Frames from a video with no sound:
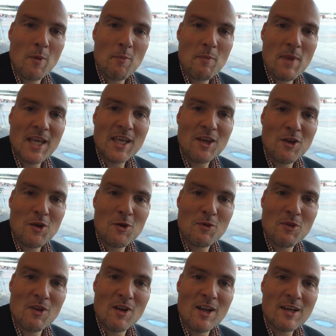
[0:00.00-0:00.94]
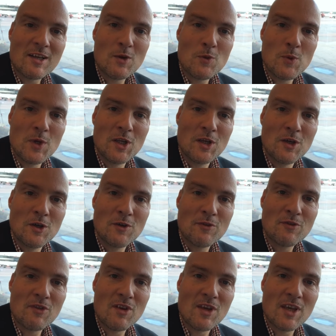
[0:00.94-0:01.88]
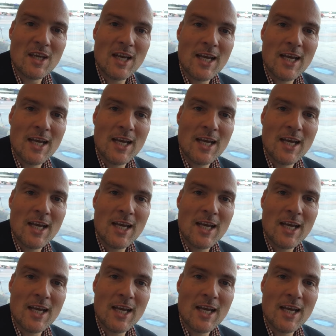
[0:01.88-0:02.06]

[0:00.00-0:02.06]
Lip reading: making you the lucky winner of the